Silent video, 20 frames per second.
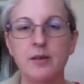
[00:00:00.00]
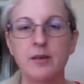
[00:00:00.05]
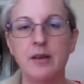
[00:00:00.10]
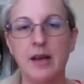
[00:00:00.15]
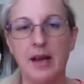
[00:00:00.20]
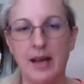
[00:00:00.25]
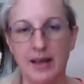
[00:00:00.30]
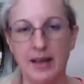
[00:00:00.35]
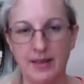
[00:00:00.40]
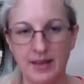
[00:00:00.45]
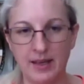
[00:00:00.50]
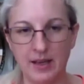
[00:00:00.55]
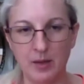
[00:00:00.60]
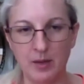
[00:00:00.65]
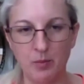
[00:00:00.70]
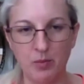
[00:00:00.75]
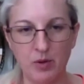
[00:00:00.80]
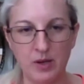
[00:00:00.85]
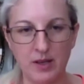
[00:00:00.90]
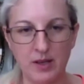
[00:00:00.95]
I think I'm
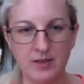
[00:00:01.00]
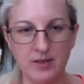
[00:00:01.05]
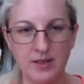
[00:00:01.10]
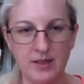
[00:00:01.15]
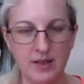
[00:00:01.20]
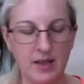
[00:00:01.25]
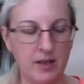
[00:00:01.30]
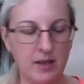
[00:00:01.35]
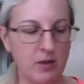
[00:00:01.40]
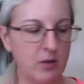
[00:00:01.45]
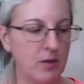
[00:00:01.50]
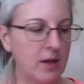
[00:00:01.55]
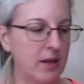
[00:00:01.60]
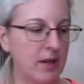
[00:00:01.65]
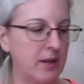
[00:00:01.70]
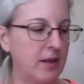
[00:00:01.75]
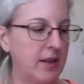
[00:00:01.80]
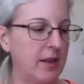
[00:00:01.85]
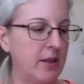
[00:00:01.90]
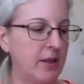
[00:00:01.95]
pronouncing that
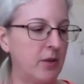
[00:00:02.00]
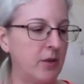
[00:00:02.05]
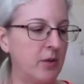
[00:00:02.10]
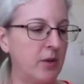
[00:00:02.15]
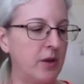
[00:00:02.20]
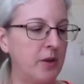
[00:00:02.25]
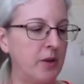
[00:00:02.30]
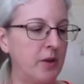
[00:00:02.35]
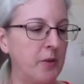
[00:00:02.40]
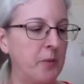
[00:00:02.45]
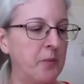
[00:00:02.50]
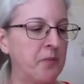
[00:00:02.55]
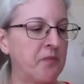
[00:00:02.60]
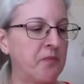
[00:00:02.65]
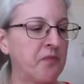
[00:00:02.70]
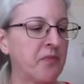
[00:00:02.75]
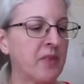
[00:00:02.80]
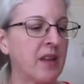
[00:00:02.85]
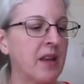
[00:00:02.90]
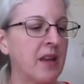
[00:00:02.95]
correctly, I don't know
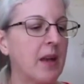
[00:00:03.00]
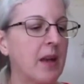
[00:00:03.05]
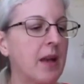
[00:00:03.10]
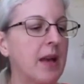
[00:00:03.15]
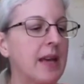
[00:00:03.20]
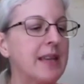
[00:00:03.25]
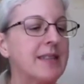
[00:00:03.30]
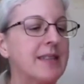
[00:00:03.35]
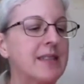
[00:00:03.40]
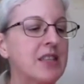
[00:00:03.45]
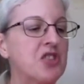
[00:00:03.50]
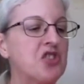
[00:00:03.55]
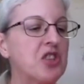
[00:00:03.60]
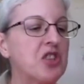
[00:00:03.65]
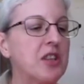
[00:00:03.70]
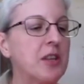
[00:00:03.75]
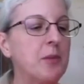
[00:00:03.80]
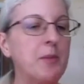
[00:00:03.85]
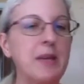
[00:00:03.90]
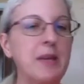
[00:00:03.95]

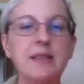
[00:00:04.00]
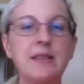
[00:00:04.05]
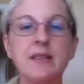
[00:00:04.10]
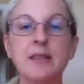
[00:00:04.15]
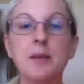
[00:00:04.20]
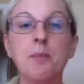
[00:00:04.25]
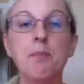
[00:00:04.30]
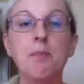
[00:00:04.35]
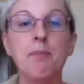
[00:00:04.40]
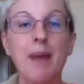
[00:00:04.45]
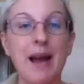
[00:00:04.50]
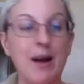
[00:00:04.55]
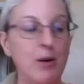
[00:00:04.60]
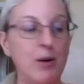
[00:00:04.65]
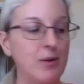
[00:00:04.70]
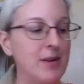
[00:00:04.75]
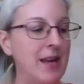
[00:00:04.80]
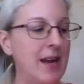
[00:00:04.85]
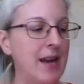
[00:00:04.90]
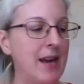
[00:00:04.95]
essentially means to bow
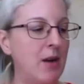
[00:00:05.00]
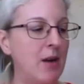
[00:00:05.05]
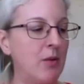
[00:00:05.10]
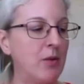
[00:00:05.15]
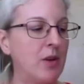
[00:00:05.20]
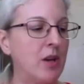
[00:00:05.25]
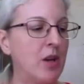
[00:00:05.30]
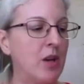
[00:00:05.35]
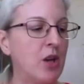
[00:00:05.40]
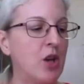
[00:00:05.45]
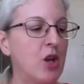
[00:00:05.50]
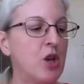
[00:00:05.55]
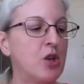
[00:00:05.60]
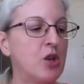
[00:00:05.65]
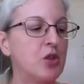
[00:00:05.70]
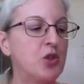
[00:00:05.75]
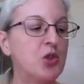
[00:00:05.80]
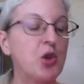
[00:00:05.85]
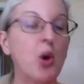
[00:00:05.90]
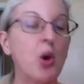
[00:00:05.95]
down.
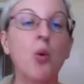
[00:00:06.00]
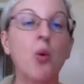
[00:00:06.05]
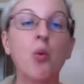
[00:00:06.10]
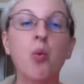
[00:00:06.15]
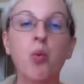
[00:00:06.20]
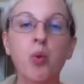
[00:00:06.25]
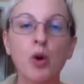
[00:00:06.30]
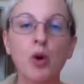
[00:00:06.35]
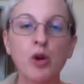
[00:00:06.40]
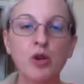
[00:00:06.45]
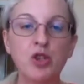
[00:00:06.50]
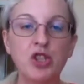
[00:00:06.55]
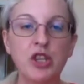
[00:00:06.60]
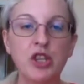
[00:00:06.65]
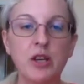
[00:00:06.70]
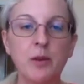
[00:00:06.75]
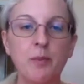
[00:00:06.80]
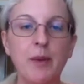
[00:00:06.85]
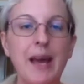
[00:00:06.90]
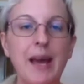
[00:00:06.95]
So,
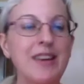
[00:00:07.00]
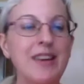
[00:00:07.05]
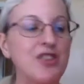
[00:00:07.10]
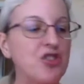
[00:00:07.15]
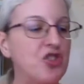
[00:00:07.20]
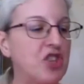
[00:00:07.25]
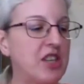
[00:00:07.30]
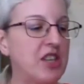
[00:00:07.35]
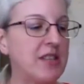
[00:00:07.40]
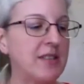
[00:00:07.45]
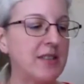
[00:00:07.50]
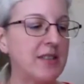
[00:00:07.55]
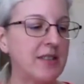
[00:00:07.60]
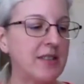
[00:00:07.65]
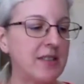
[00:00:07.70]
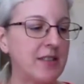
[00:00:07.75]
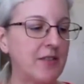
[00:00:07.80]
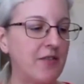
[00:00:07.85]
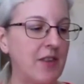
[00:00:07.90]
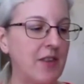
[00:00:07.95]
worship, as Jesus
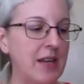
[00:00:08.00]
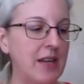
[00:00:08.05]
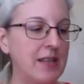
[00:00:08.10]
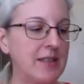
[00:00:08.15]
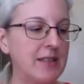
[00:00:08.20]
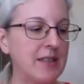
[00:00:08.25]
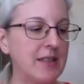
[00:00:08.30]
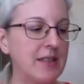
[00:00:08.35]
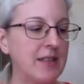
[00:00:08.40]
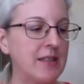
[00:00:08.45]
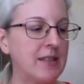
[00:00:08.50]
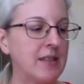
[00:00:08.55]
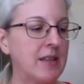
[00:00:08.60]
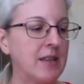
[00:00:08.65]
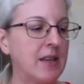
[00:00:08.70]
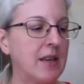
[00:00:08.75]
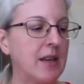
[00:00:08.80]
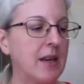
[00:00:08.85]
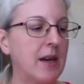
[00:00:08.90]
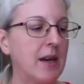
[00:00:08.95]
defines it,
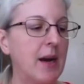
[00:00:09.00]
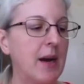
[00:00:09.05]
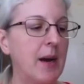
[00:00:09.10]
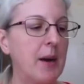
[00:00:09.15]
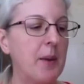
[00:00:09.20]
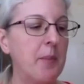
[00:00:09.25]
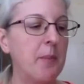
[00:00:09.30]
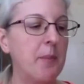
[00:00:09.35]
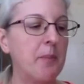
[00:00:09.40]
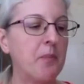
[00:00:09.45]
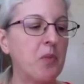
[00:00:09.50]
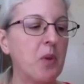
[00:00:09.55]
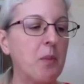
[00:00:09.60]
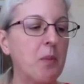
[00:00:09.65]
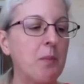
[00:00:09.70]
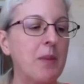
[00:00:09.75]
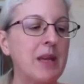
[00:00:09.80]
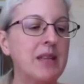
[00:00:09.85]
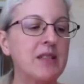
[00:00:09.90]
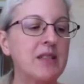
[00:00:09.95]
um,
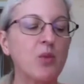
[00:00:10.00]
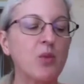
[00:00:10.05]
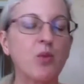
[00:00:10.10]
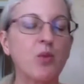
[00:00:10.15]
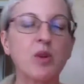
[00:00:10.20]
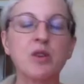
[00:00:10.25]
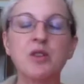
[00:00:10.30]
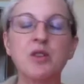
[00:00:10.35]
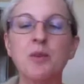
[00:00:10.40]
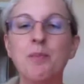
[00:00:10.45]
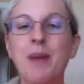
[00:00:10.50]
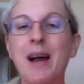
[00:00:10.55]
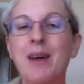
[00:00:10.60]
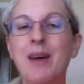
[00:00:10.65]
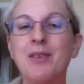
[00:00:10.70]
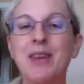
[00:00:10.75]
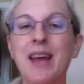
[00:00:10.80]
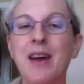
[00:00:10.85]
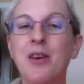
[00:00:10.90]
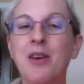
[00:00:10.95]
means that we're to bow
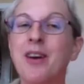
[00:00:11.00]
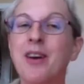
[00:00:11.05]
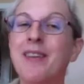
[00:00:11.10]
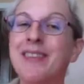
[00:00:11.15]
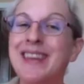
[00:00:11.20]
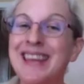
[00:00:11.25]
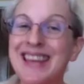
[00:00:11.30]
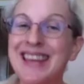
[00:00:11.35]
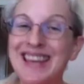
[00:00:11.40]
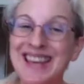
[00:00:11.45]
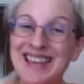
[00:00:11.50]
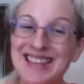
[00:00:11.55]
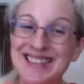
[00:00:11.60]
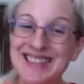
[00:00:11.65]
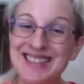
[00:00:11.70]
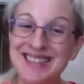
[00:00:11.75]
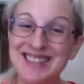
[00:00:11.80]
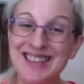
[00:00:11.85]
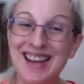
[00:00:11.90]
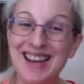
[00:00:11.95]
down on the
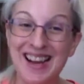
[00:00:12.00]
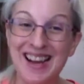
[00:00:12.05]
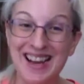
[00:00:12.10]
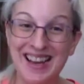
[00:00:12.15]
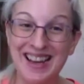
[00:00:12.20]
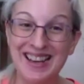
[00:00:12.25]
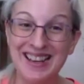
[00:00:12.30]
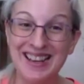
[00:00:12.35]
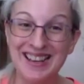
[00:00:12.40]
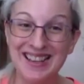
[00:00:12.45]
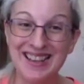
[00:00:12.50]
inside